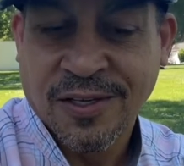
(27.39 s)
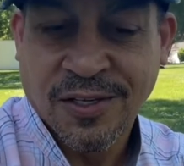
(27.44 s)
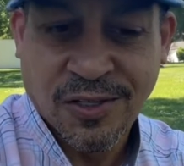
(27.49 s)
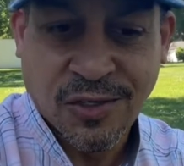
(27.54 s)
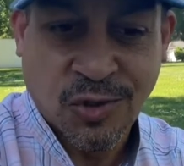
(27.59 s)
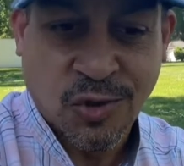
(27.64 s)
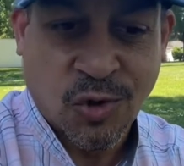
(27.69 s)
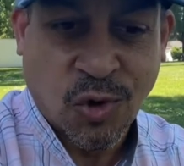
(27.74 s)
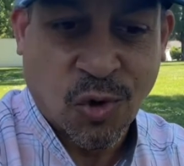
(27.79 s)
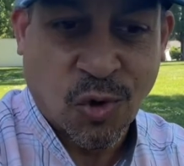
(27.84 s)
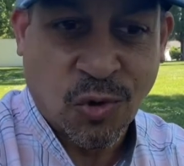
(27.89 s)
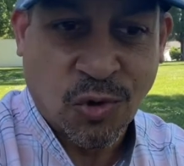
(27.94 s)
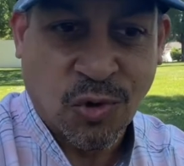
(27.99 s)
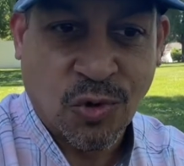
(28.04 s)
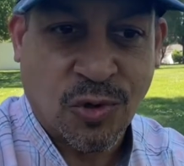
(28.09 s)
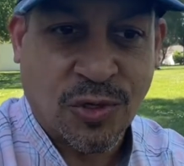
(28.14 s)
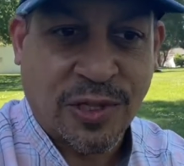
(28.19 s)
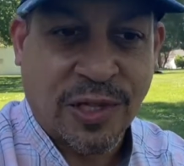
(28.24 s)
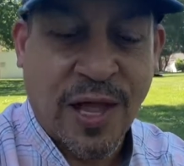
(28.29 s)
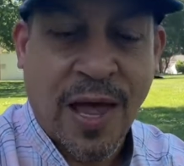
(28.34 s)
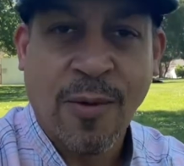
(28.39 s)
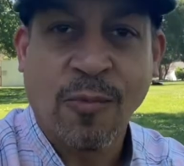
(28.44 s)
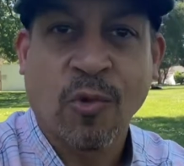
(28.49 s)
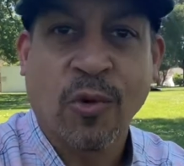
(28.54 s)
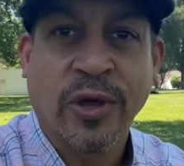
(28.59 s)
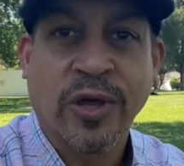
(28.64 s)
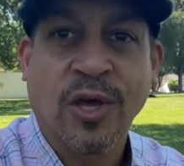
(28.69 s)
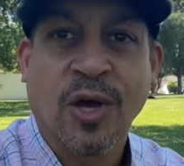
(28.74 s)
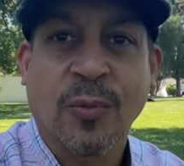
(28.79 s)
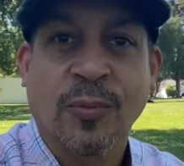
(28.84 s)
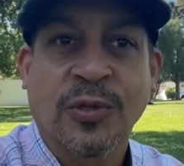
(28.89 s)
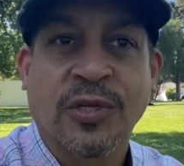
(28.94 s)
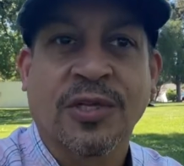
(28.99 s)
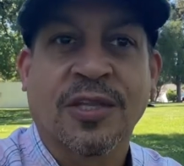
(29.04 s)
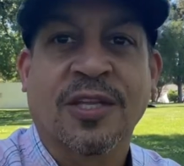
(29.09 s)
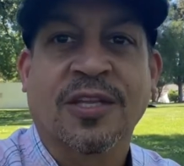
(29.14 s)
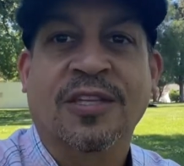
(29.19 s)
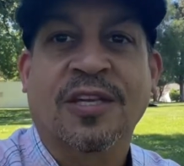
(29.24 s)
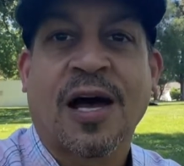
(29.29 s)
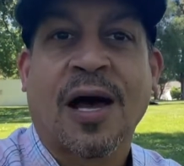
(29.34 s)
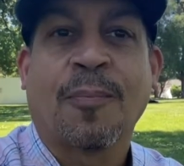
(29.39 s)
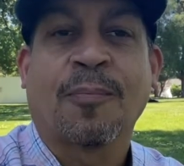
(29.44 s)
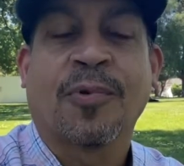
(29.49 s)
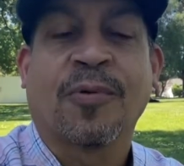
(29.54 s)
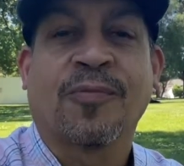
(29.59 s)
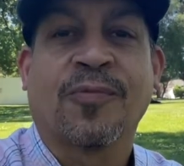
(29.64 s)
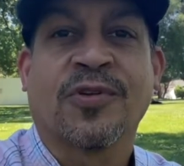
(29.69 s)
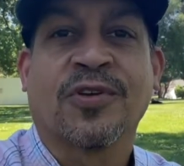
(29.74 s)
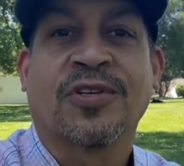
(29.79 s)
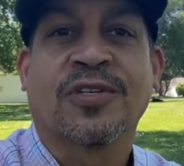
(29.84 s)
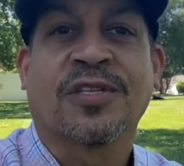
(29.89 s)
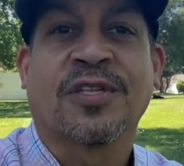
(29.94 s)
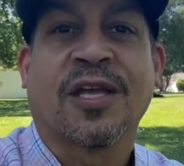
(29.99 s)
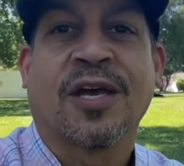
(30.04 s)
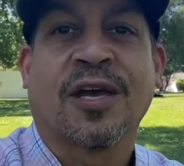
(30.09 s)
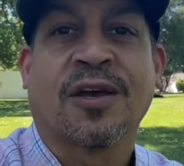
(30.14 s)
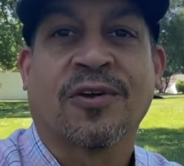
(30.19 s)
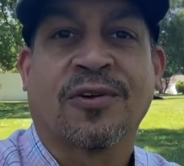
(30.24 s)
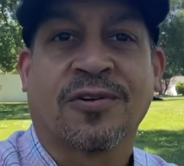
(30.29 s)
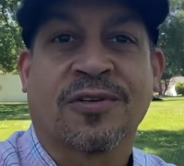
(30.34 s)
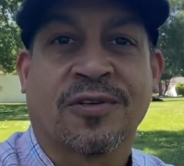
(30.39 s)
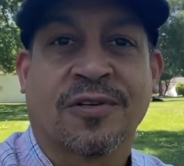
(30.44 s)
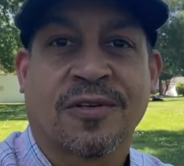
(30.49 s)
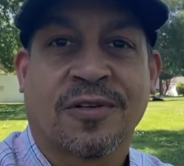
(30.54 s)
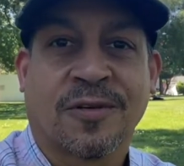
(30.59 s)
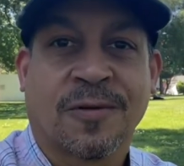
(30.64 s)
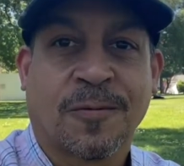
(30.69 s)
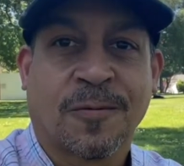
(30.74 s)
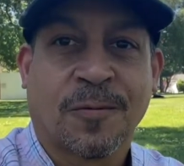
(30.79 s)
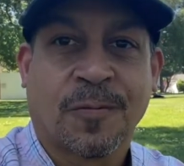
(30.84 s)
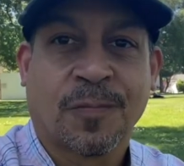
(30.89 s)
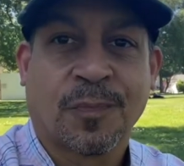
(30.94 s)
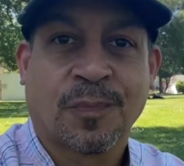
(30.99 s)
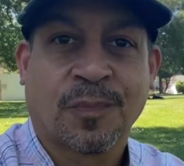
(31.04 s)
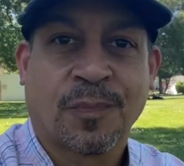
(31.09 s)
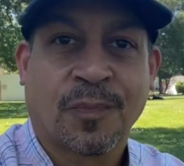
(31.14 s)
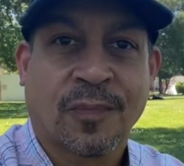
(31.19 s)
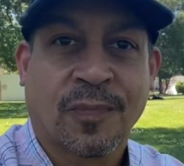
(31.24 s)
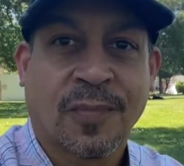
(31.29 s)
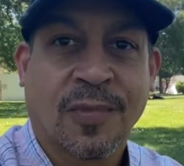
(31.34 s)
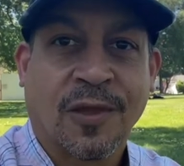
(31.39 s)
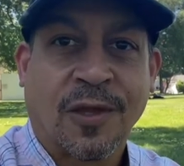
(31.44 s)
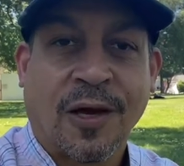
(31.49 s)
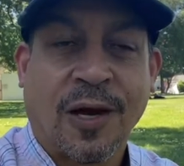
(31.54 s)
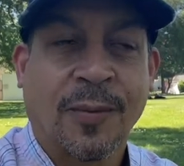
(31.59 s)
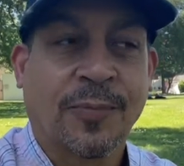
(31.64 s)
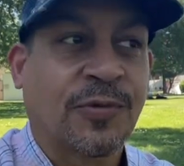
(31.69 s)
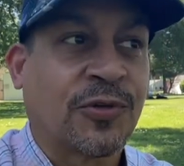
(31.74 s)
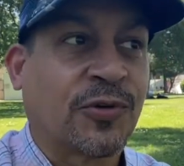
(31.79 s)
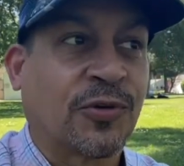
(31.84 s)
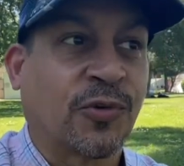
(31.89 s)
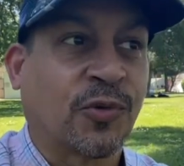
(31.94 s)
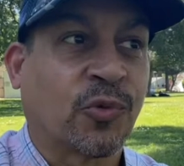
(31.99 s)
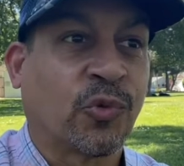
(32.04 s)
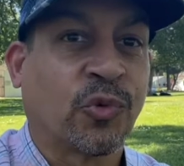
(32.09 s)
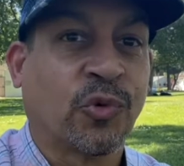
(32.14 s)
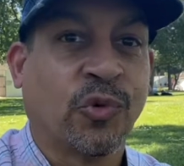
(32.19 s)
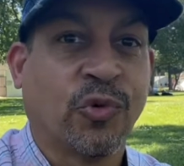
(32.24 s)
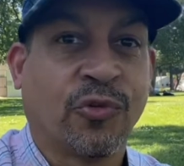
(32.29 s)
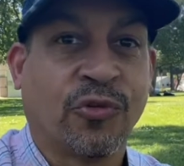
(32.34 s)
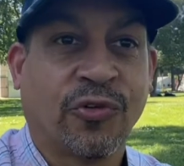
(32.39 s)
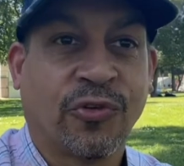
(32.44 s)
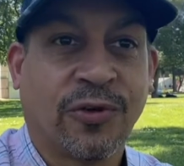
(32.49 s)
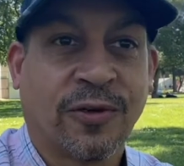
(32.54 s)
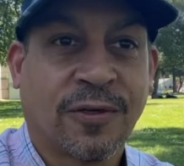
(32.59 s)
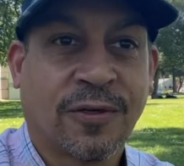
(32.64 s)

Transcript: You go, you climb way up to the top of the stairs up to the roof.